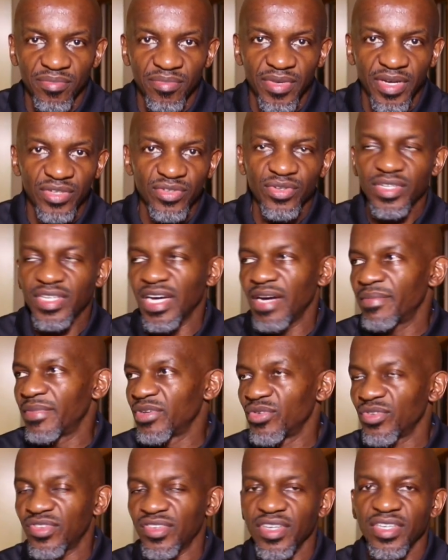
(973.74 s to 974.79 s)
And you come and
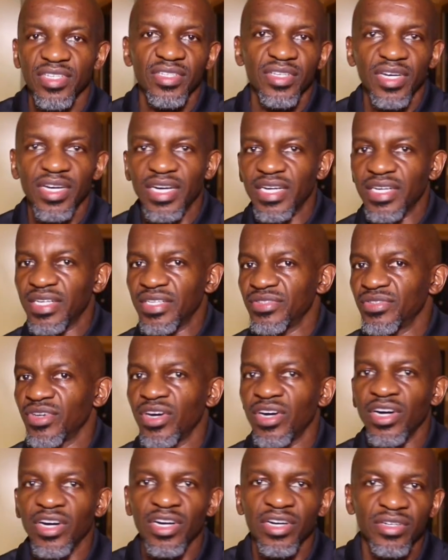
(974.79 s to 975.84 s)
you say,
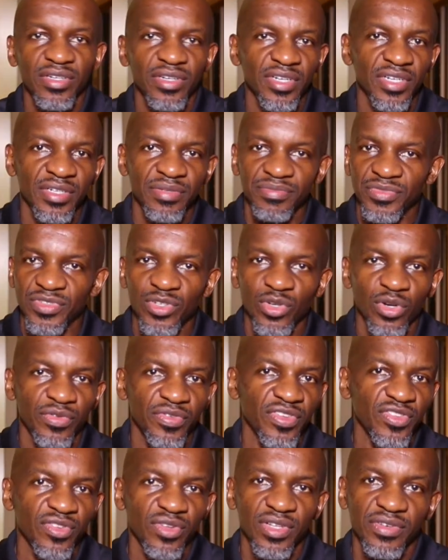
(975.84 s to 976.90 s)
no, the earth
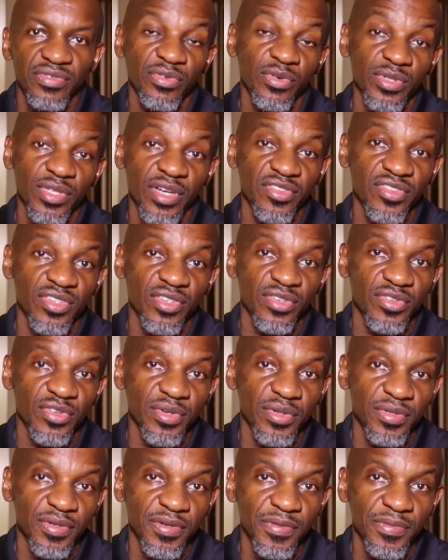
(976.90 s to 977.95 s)
is only 4,000 years
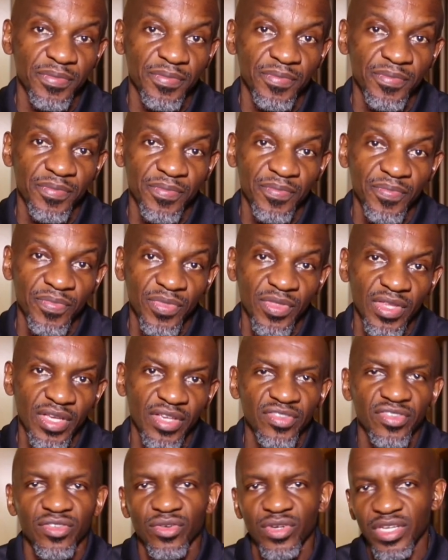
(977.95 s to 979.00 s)
old. I
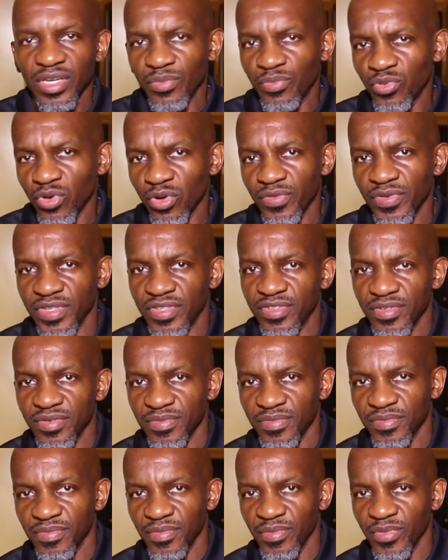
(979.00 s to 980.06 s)
said, okay, prove it,
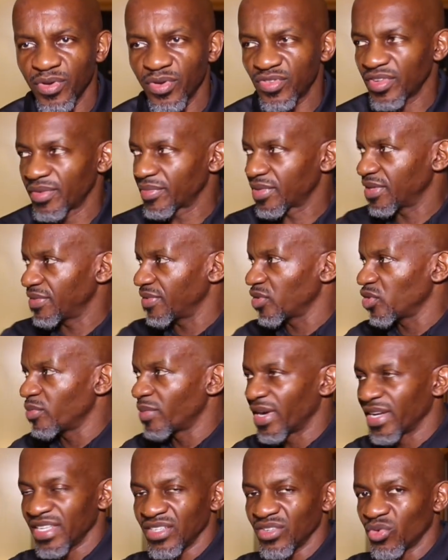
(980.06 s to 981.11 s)
because I'm giving you
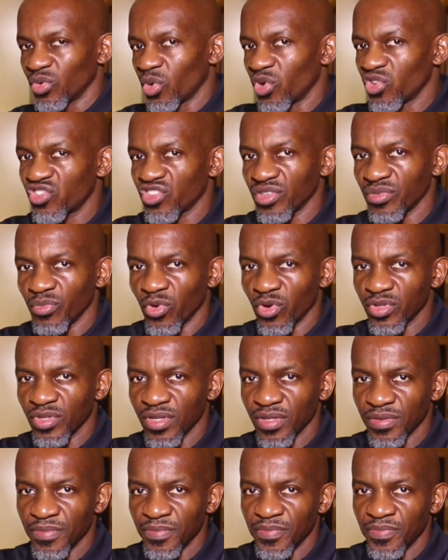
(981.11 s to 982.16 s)
my erosion
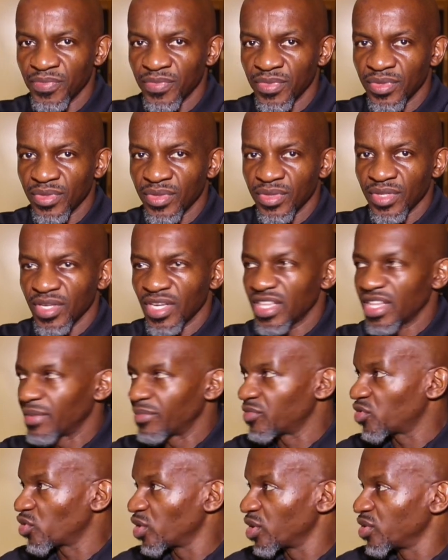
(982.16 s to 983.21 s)
model and I'm
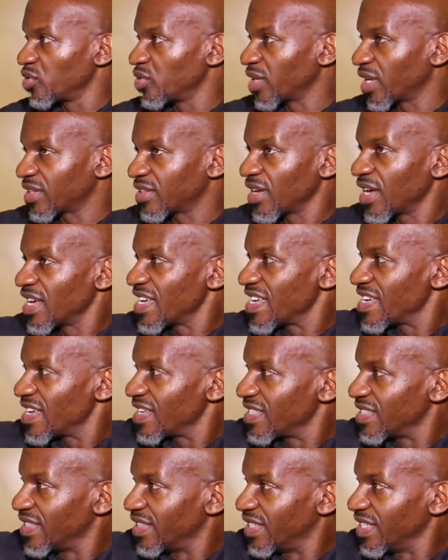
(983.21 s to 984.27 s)
showing you that
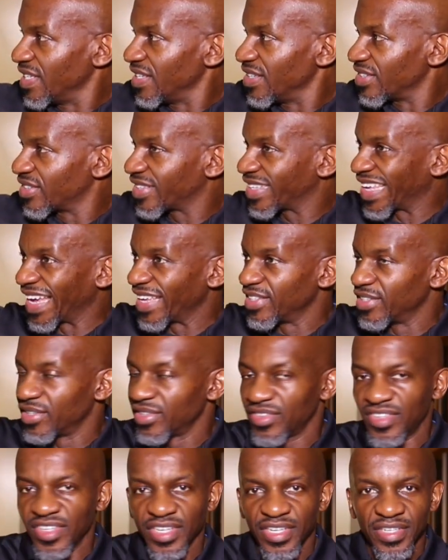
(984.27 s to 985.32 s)
these
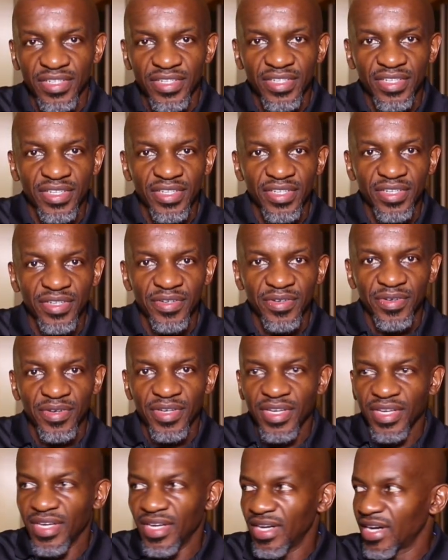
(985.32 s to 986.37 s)
canyons here
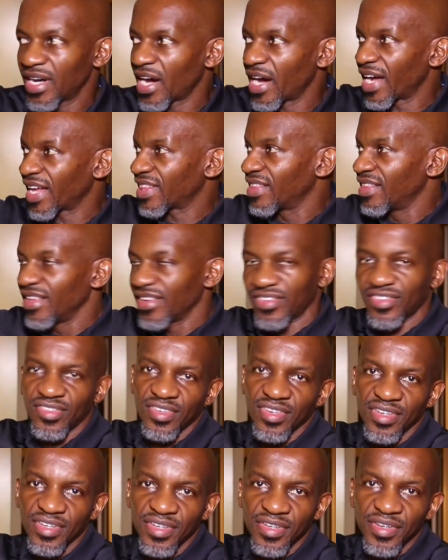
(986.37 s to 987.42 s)
are at least